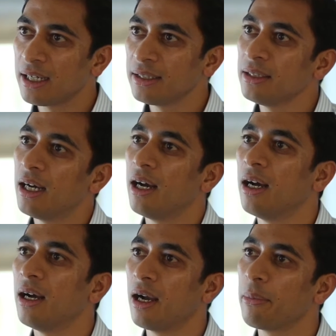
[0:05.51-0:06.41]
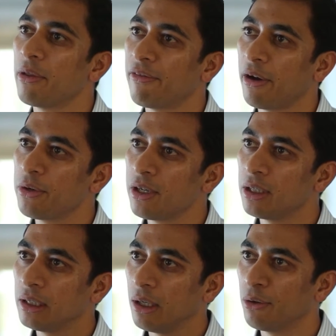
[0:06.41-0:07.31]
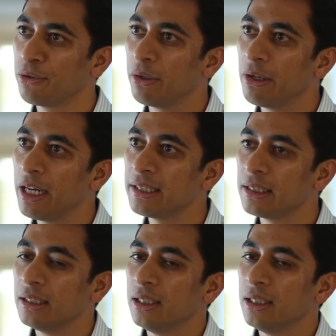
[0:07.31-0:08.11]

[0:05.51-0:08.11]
Khan. I'm the founder of Ululate.